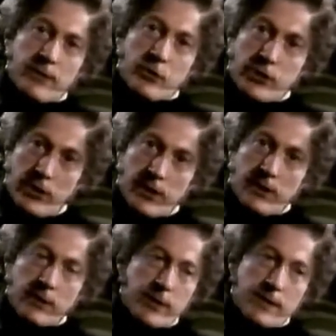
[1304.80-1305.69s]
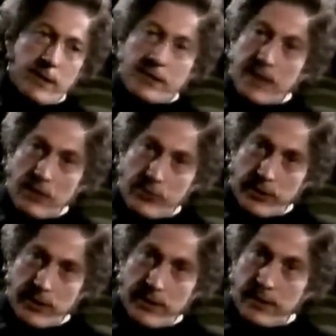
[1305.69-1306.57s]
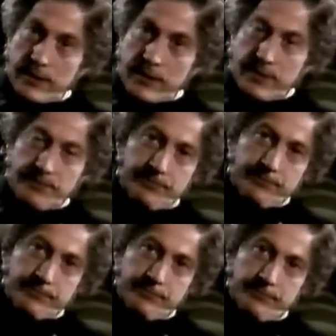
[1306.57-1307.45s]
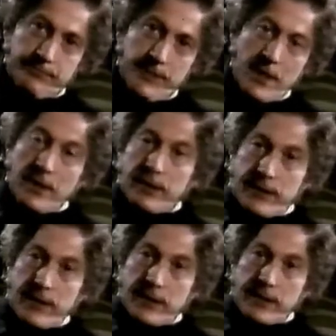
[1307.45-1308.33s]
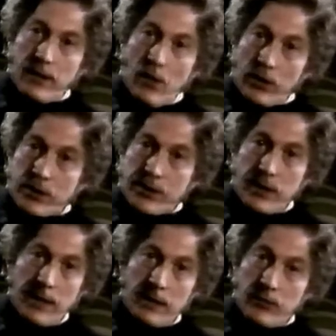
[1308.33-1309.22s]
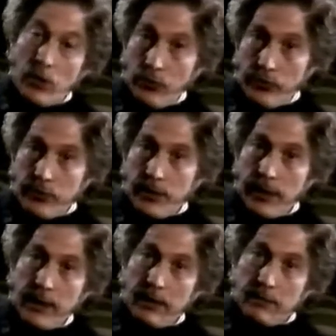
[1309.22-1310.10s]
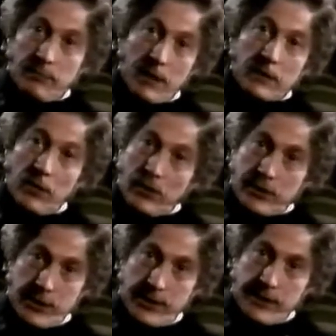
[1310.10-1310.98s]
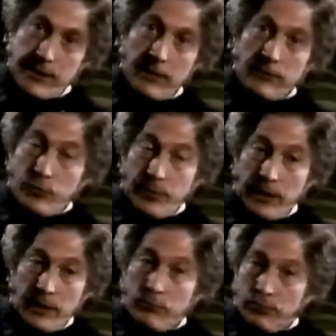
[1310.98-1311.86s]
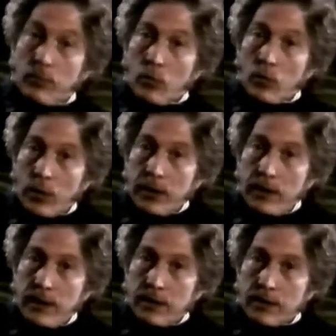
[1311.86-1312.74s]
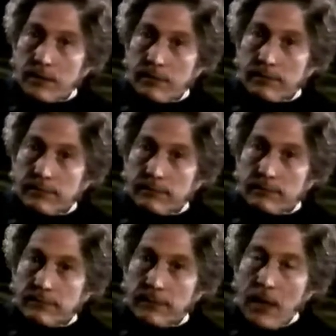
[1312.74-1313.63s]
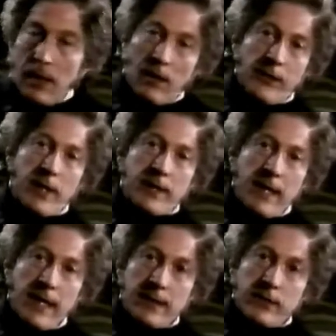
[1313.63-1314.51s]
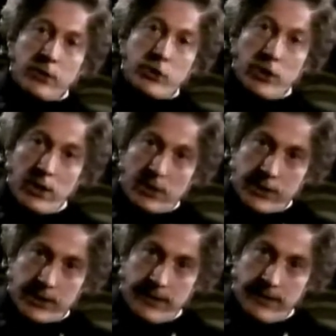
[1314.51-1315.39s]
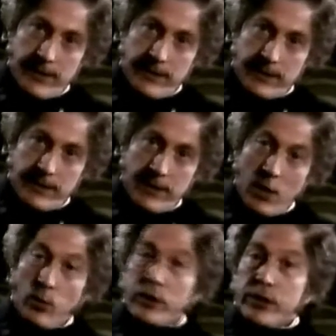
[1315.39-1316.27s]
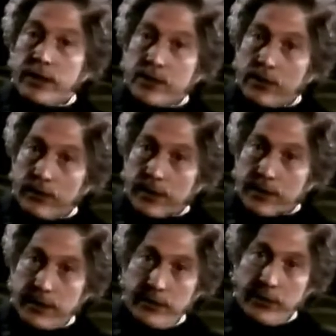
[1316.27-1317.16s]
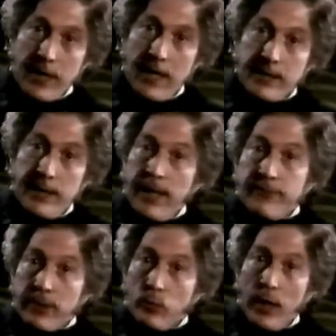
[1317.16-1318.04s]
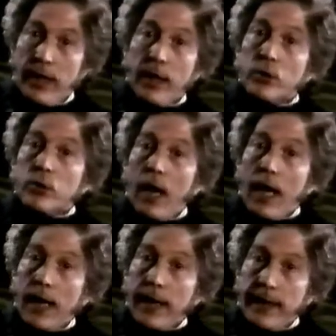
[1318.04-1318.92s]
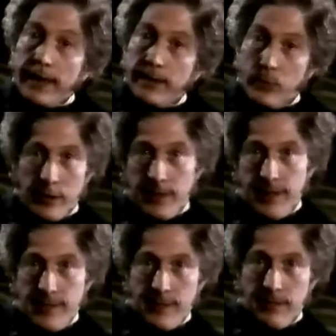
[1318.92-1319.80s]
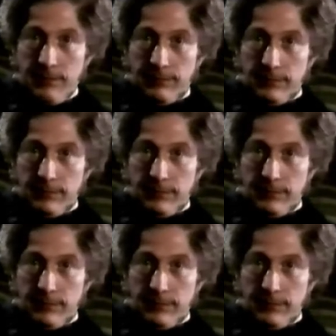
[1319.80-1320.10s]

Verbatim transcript: and the church is essentially this. The theatre, honestly and honourably, acknowledges itself to be what it is. On the other hand, the church is a theatre which dishonestly tries in every way to hide what it is.